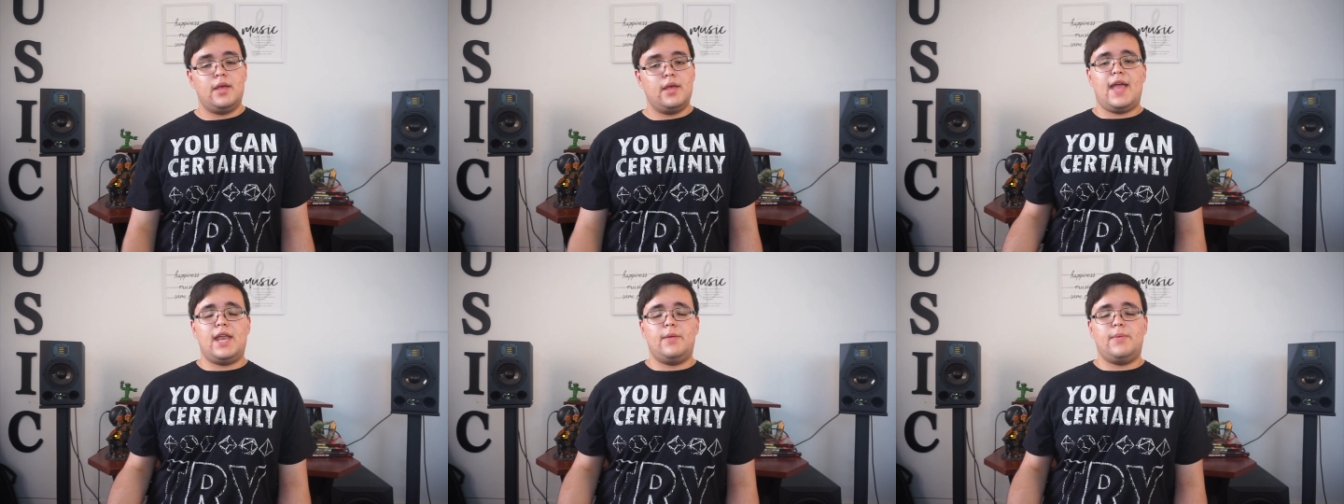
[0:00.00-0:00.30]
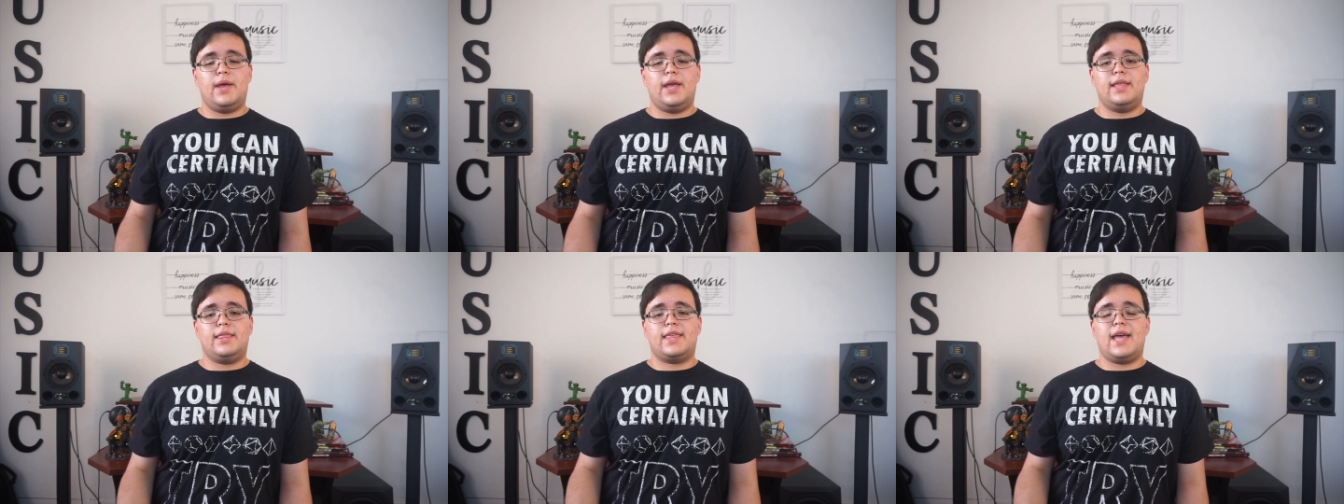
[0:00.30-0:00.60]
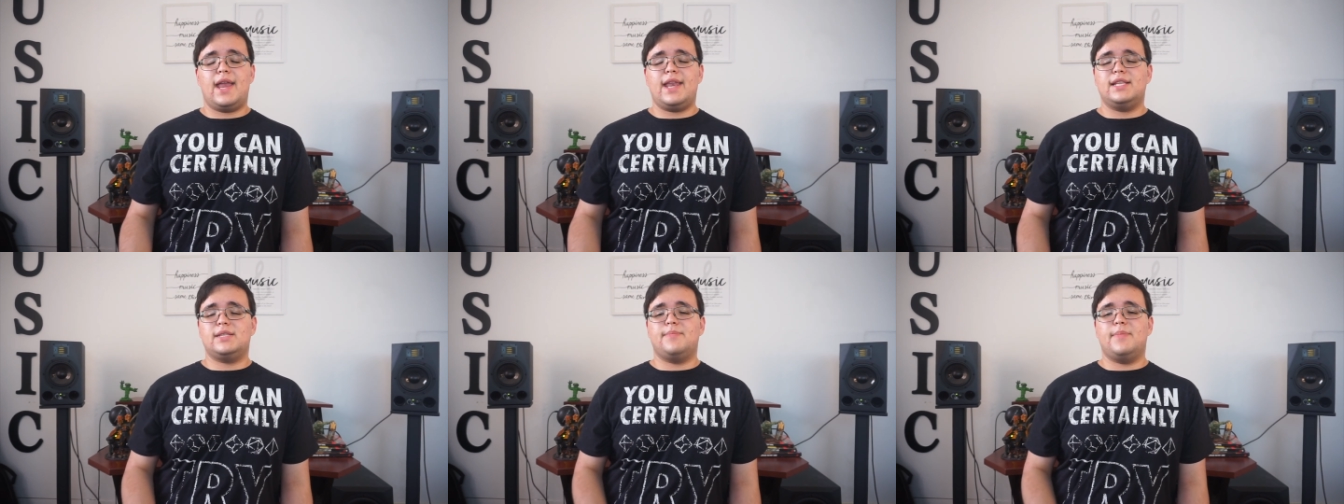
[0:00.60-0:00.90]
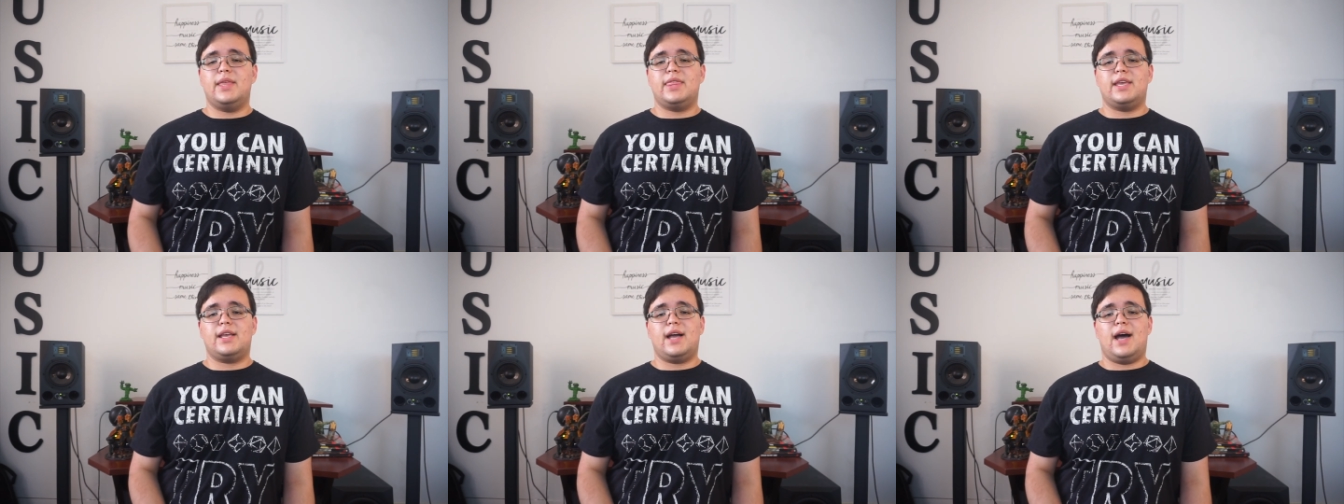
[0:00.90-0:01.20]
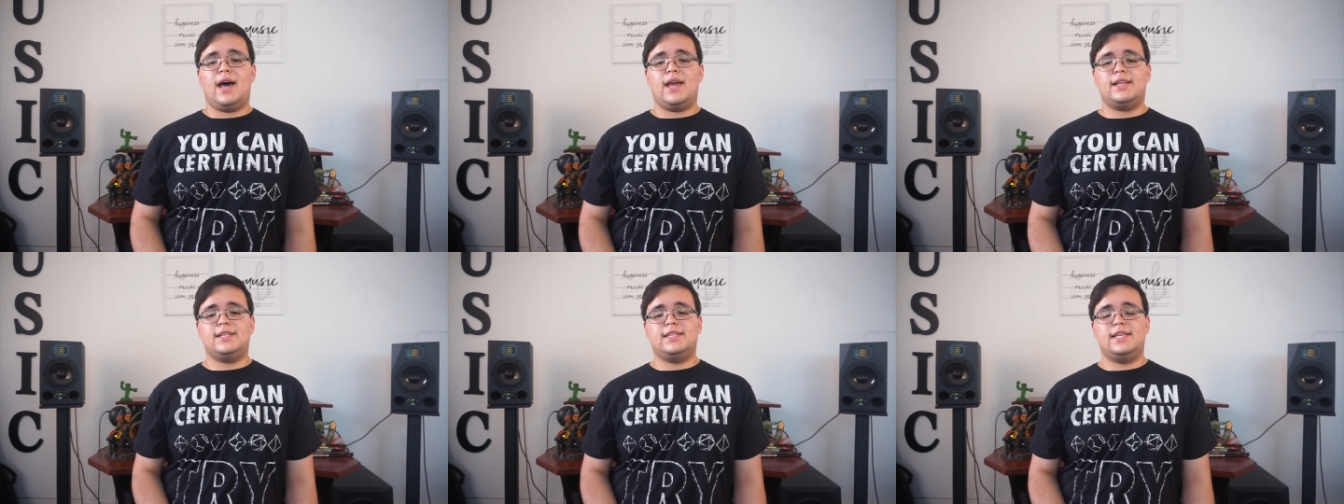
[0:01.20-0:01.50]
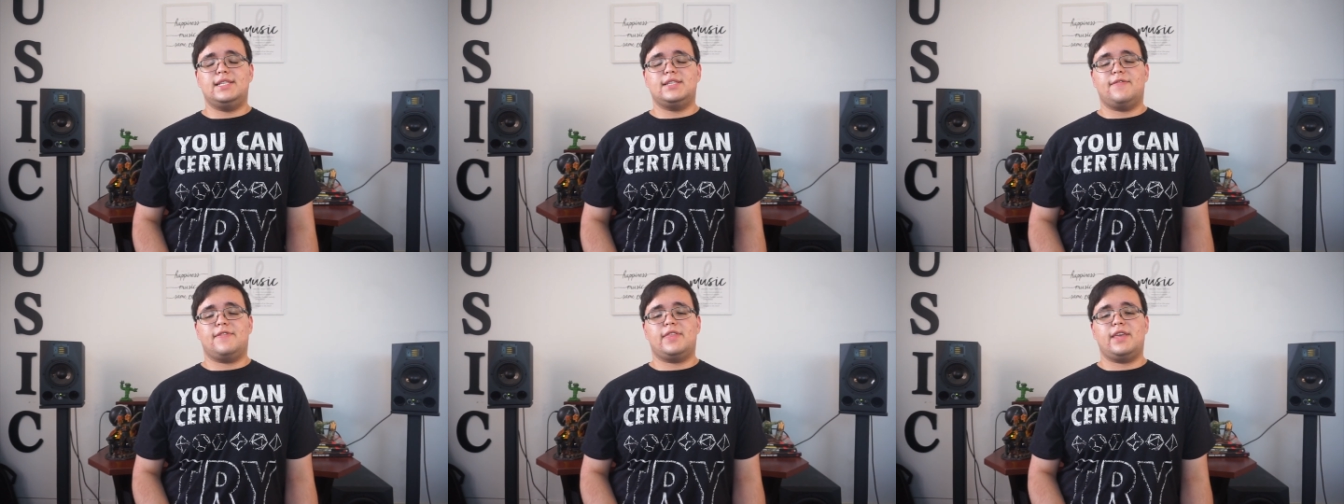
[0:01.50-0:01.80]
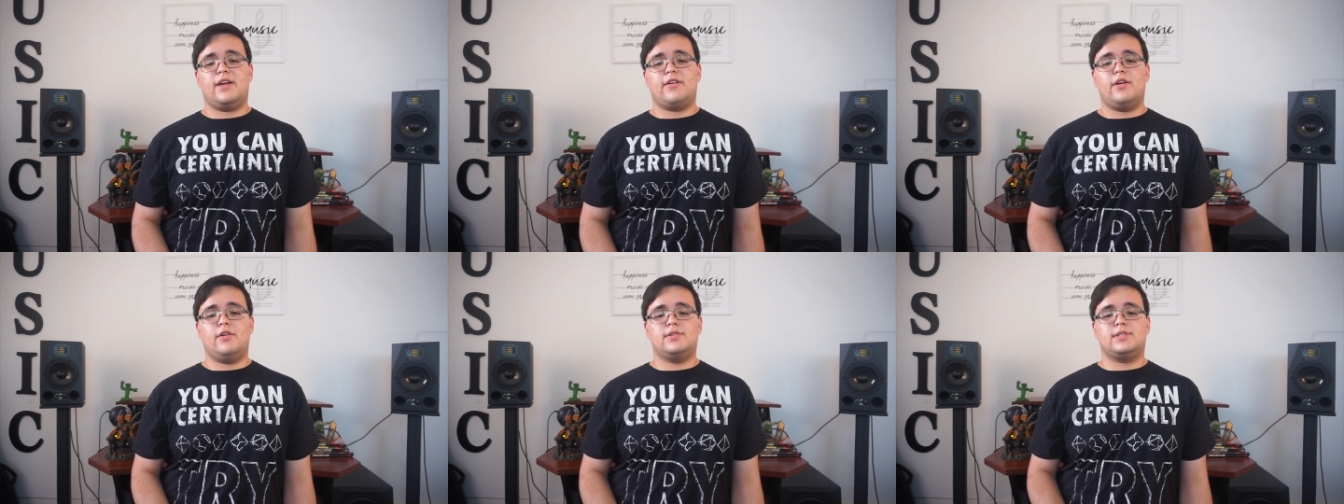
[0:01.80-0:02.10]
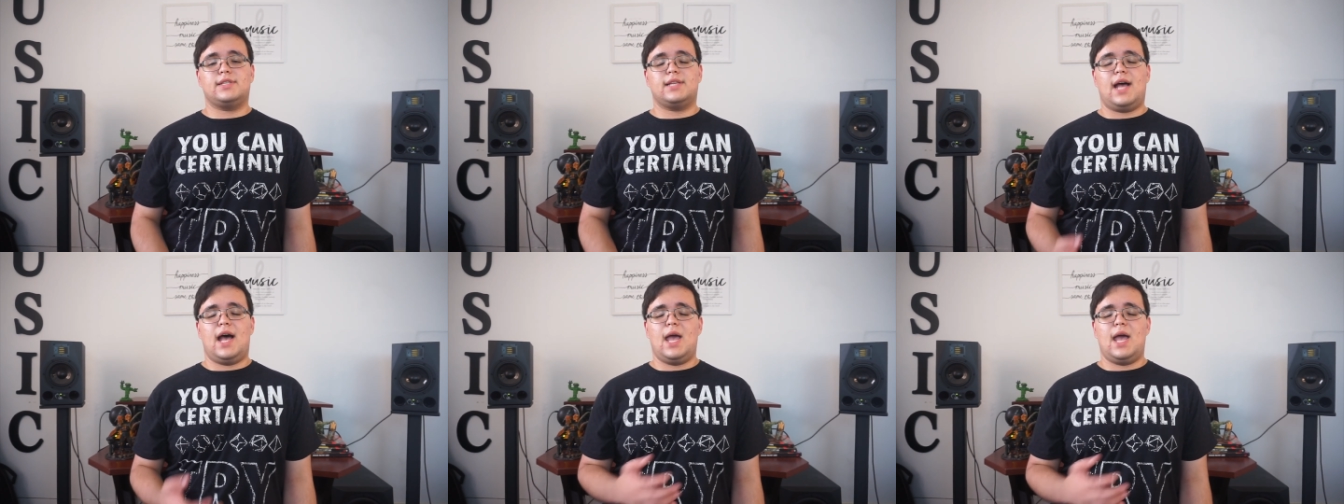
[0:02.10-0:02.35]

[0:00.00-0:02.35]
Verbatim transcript: Anyway, that is Mythic Odysseys of Theros.